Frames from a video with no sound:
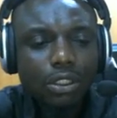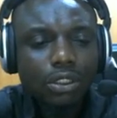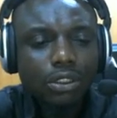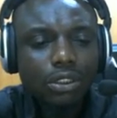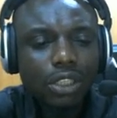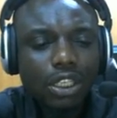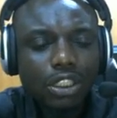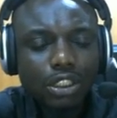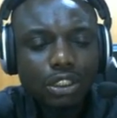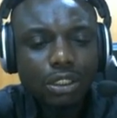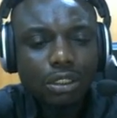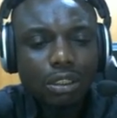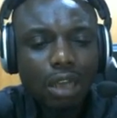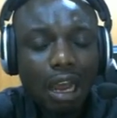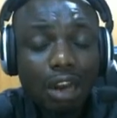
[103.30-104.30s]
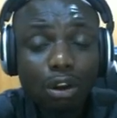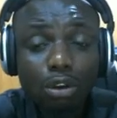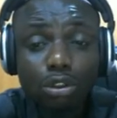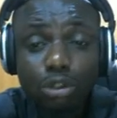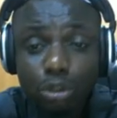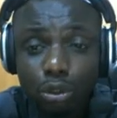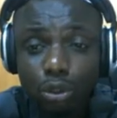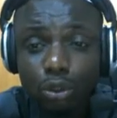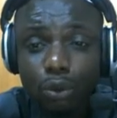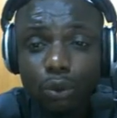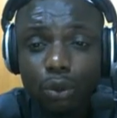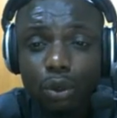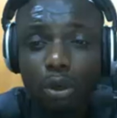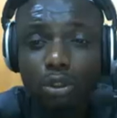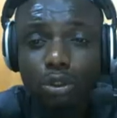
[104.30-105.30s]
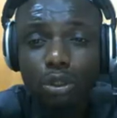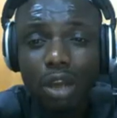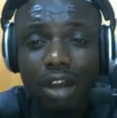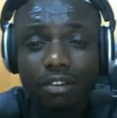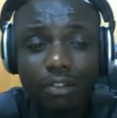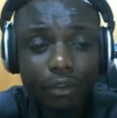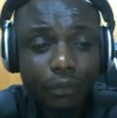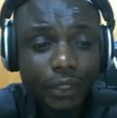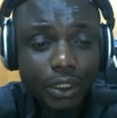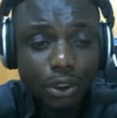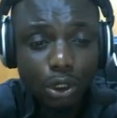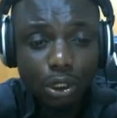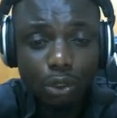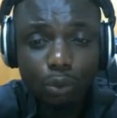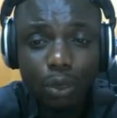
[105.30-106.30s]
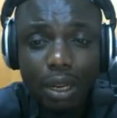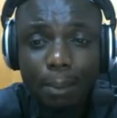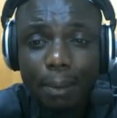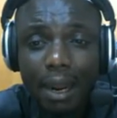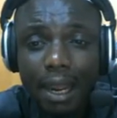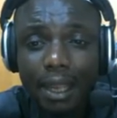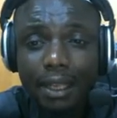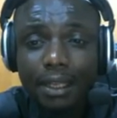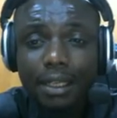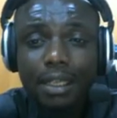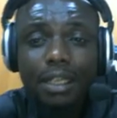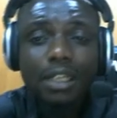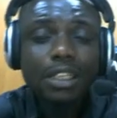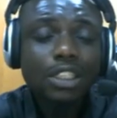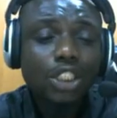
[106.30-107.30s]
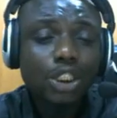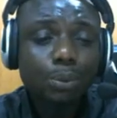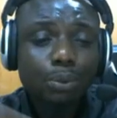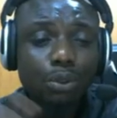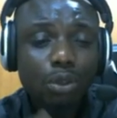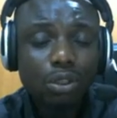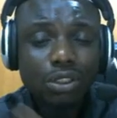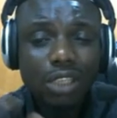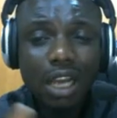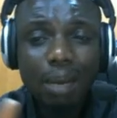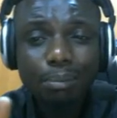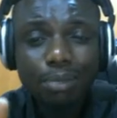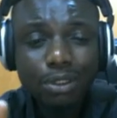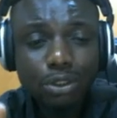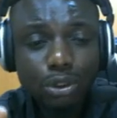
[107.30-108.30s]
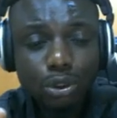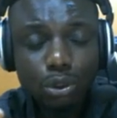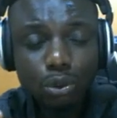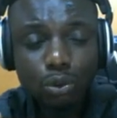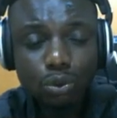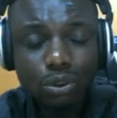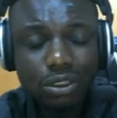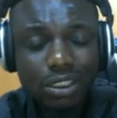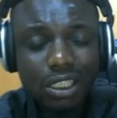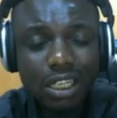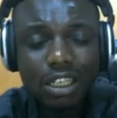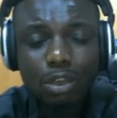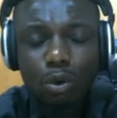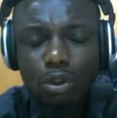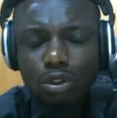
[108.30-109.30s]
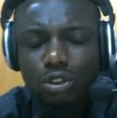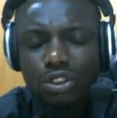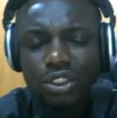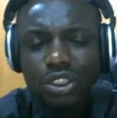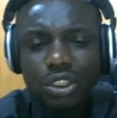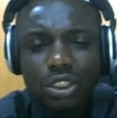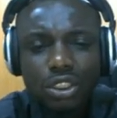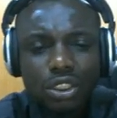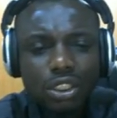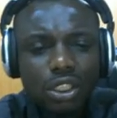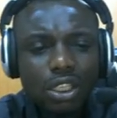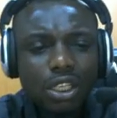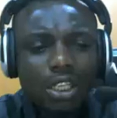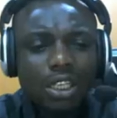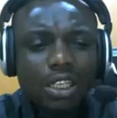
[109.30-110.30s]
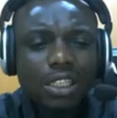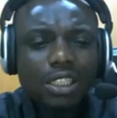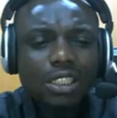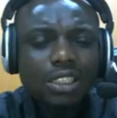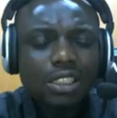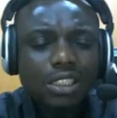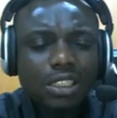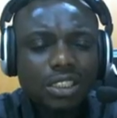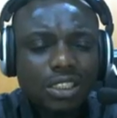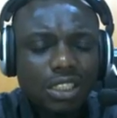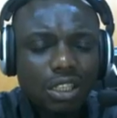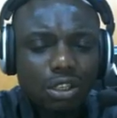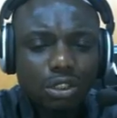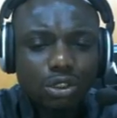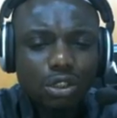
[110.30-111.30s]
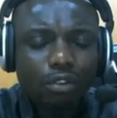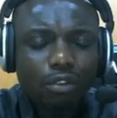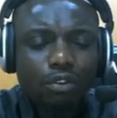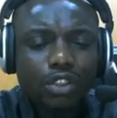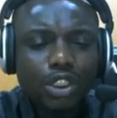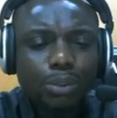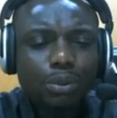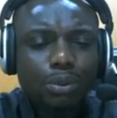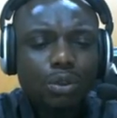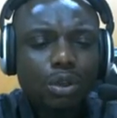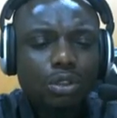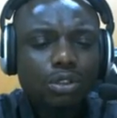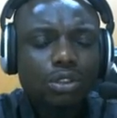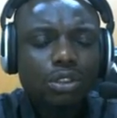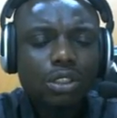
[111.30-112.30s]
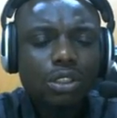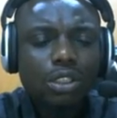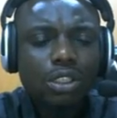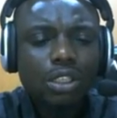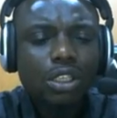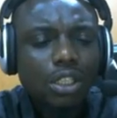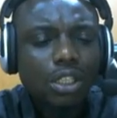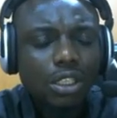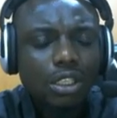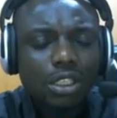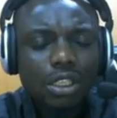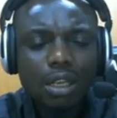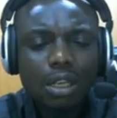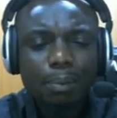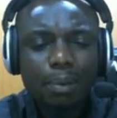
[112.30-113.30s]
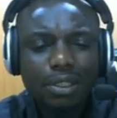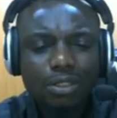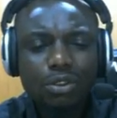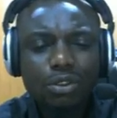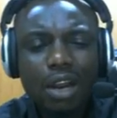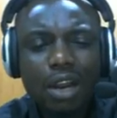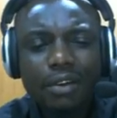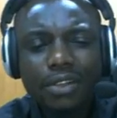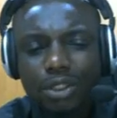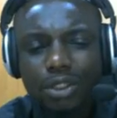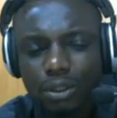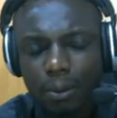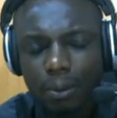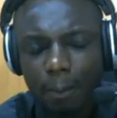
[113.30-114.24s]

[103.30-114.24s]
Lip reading: Then and also you also have a region whereby these products are being sold. Then you want to see the sales of this product in a particular region.